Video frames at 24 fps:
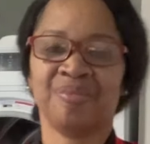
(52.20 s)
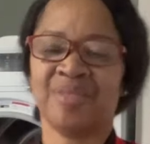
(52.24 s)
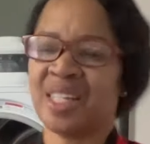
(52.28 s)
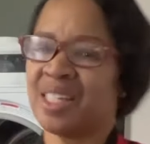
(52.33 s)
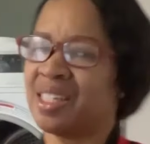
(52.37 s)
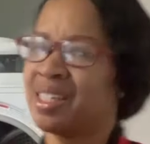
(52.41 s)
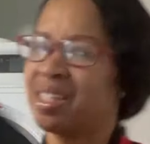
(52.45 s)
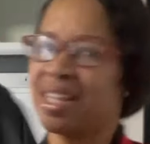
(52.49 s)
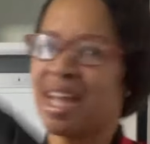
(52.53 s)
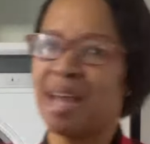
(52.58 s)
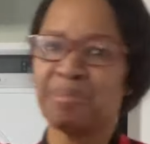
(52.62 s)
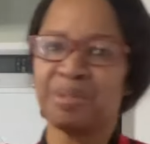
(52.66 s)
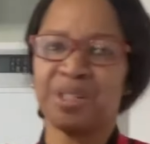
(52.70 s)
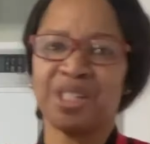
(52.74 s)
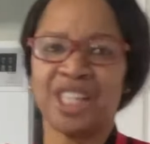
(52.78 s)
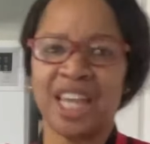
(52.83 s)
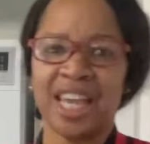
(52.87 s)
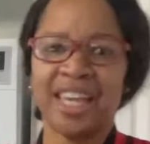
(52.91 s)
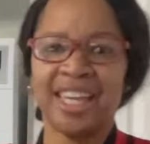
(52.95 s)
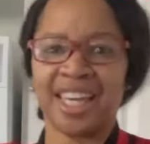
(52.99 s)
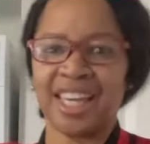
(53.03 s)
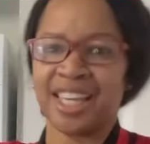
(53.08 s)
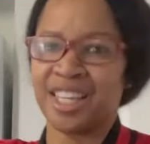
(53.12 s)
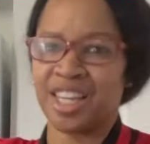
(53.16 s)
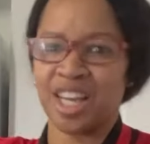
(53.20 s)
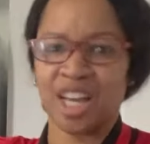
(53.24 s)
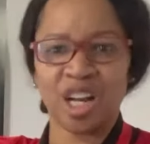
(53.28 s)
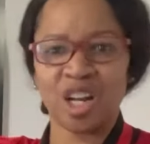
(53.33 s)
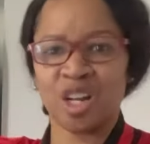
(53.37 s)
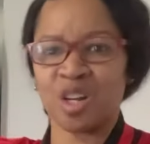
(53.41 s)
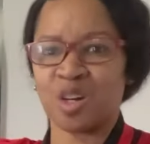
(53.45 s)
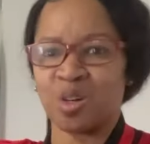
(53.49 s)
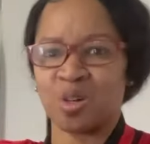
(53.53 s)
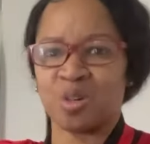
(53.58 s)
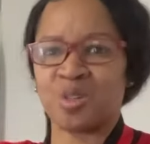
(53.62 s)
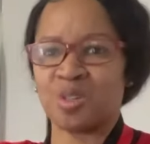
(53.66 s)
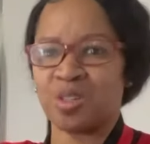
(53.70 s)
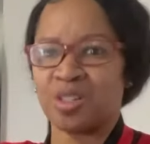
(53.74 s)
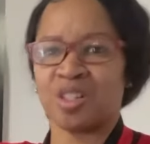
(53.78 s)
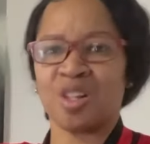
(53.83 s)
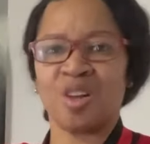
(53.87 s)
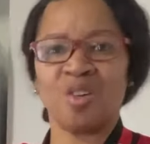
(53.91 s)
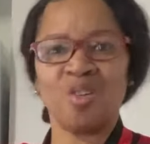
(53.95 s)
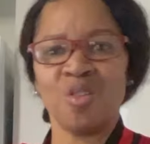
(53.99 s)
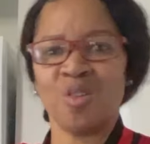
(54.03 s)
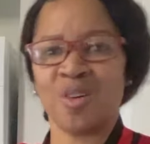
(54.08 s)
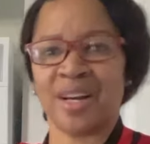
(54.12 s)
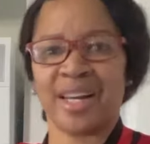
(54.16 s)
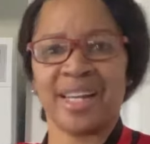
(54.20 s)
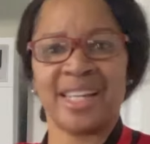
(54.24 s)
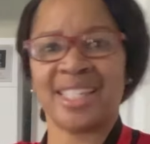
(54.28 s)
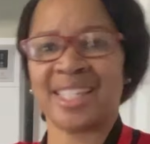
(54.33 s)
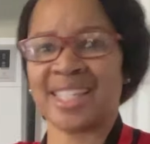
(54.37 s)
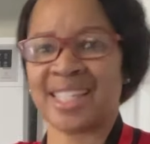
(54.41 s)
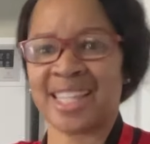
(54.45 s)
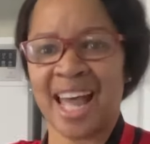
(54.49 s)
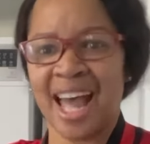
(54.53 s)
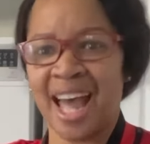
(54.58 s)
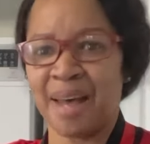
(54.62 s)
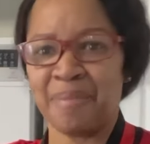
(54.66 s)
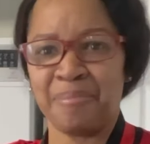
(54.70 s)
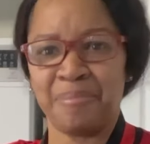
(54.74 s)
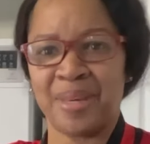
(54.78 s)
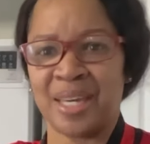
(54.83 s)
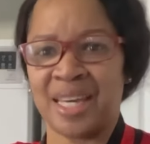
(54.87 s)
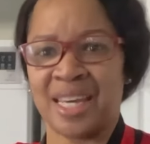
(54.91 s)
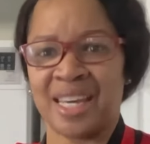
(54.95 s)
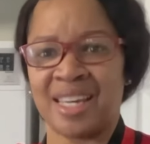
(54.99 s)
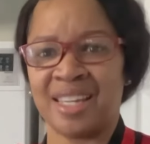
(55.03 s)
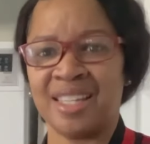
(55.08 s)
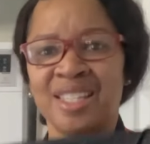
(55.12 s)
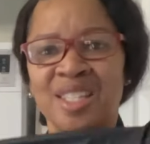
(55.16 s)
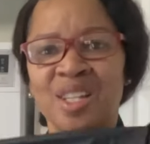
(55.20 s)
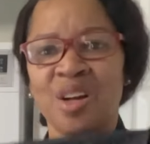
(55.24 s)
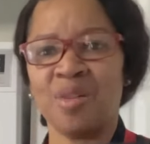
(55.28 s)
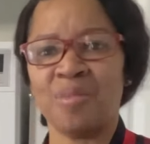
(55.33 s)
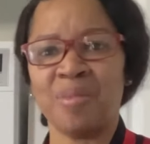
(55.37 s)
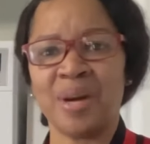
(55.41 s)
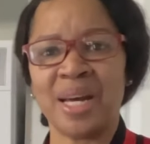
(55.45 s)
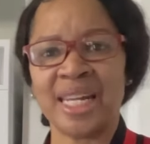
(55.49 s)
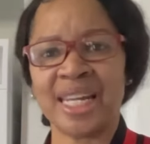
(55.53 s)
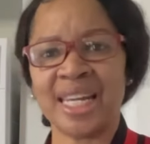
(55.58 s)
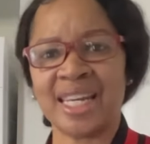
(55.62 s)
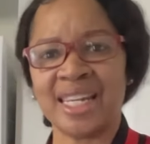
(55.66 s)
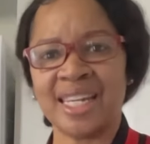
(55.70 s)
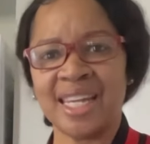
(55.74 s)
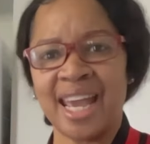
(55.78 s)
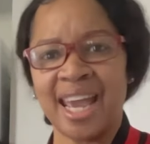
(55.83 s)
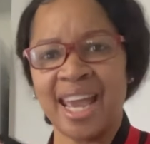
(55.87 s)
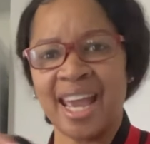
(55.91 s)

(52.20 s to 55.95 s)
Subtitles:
Stop shaking your clothes. Lord, stop it. There's nobody in